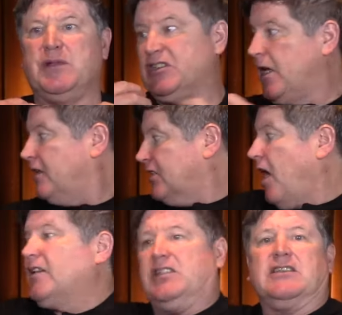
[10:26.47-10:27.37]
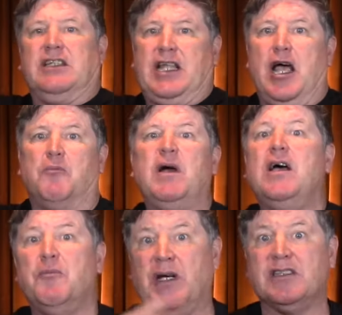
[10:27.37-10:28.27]
It's not toxic to them,
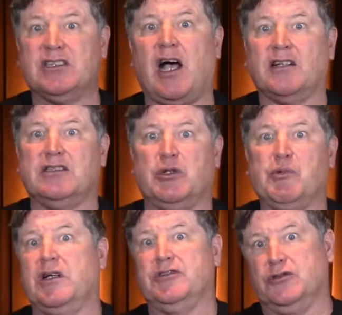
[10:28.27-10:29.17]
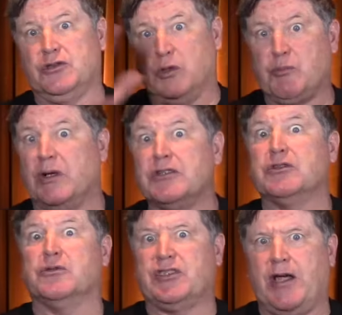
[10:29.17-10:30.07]
but it's toxic to predators, so the predators
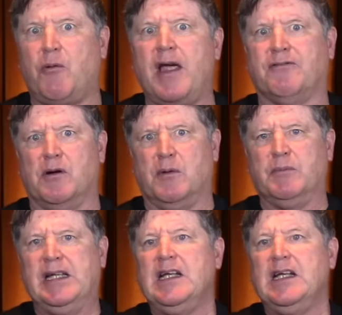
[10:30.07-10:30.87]
will stay away from them.